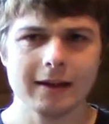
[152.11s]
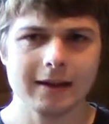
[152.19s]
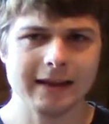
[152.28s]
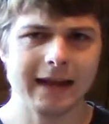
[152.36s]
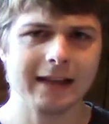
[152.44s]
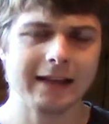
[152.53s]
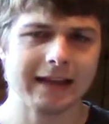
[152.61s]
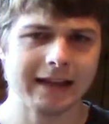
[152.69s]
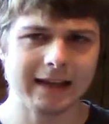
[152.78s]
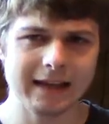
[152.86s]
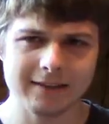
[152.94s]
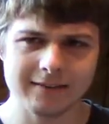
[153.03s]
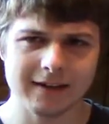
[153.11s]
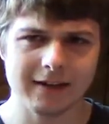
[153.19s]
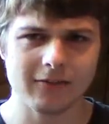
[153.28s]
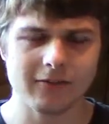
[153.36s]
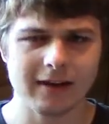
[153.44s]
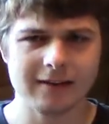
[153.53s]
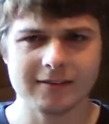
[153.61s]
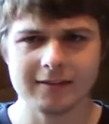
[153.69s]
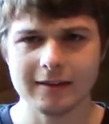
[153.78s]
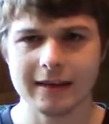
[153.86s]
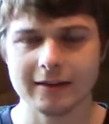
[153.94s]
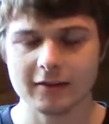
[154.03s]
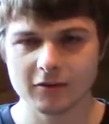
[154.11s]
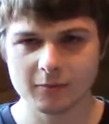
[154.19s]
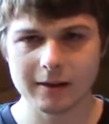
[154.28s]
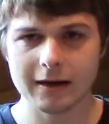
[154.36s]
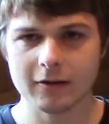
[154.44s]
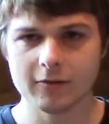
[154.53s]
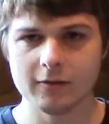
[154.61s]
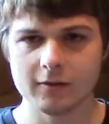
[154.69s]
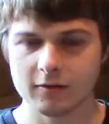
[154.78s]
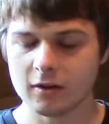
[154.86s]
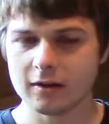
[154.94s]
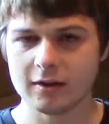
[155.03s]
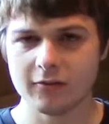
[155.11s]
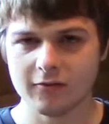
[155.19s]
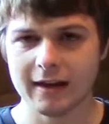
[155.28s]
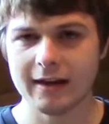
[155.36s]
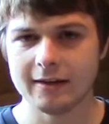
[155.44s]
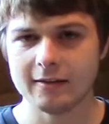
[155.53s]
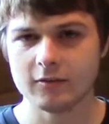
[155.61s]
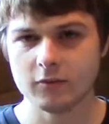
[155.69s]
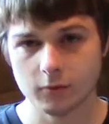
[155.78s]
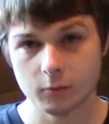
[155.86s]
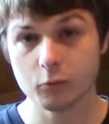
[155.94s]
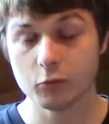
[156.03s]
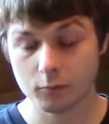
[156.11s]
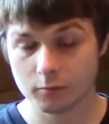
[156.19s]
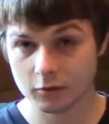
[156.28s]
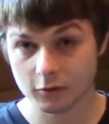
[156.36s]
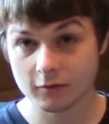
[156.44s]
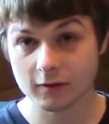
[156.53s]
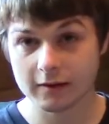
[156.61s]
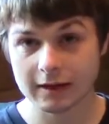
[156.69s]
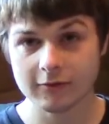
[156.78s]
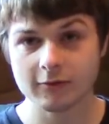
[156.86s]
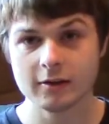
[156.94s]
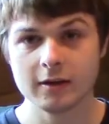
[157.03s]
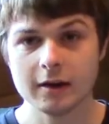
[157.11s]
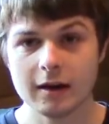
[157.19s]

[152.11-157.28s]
they had intake vents and spots for ducted fans, to produce the lift.